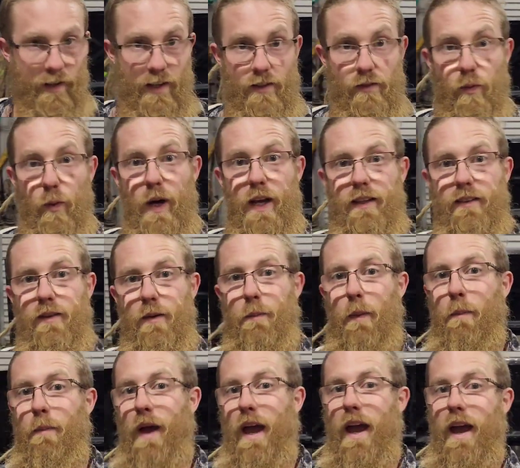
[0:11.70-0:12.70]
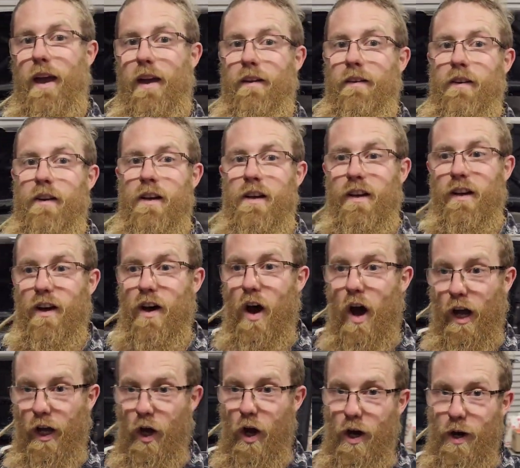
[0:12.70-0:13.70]
this week to prepare,
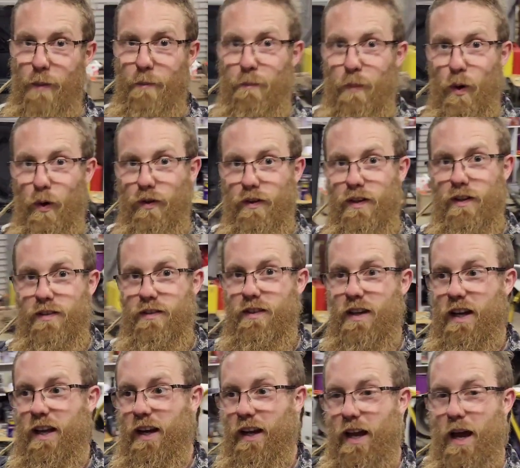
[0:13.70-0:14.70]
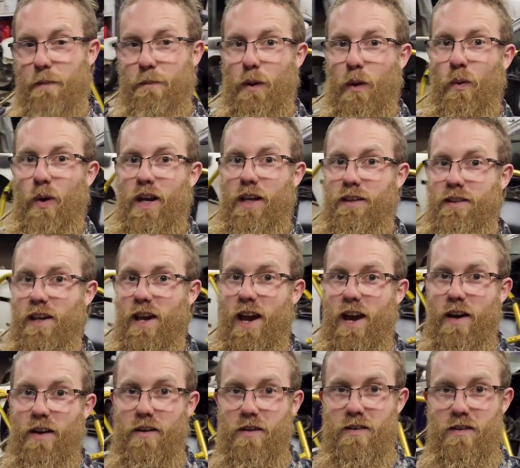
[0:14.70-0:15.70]
I kind of booked this ticket a couple of weeks
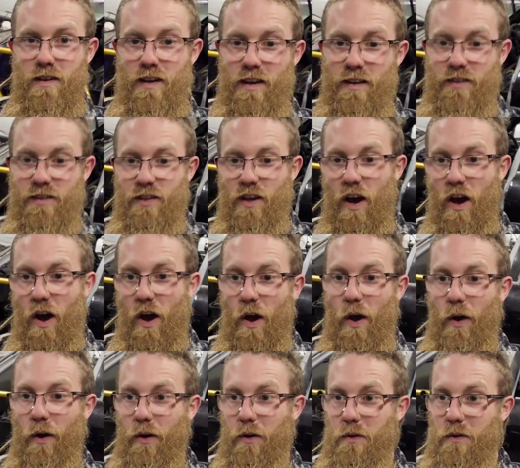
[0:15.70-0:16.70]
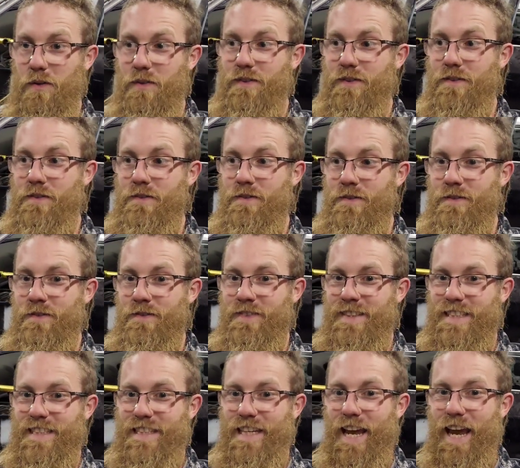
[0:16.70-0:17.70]
out. So
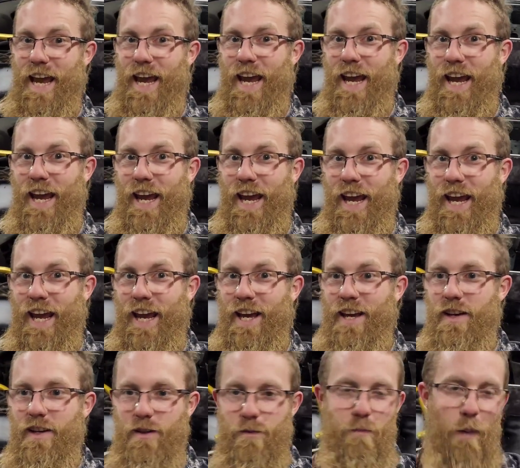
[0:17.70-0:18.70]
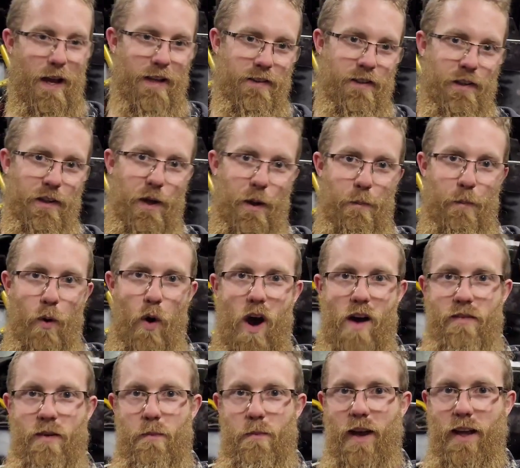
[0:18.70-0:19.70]
yeah, basically a
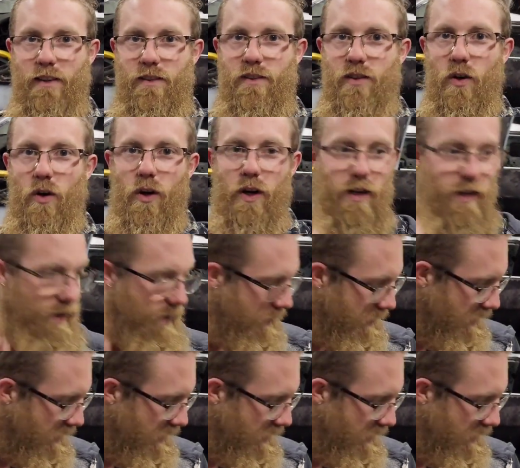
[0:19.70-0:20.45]
private matsuri.